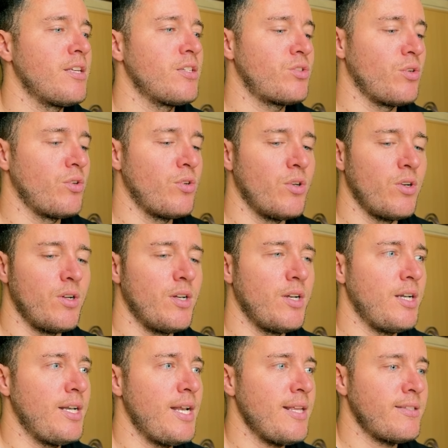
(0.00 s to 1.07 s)
So
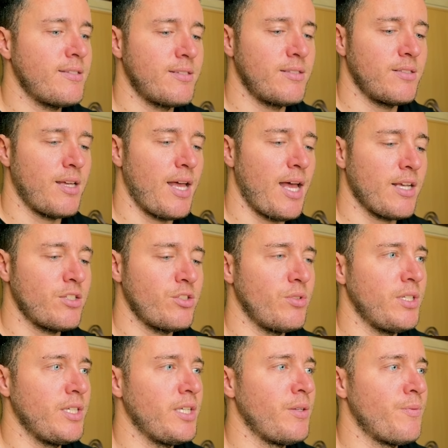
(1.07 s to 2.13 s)
let's
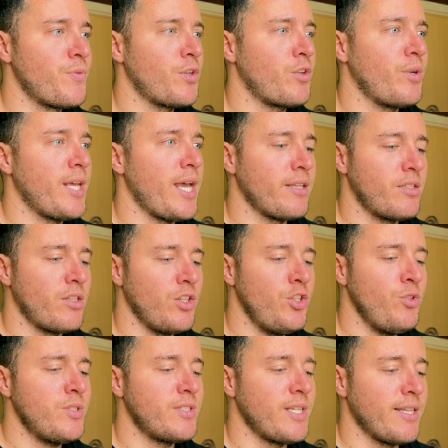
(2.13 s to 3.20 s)
actually create
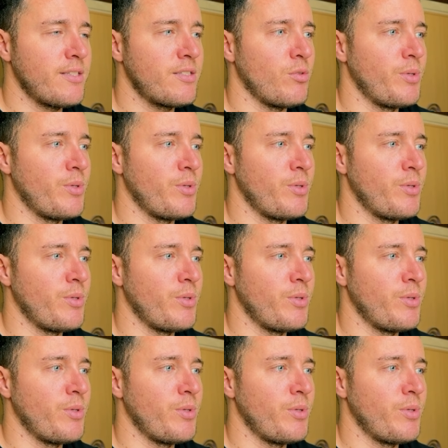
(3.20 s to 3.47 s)
new sets.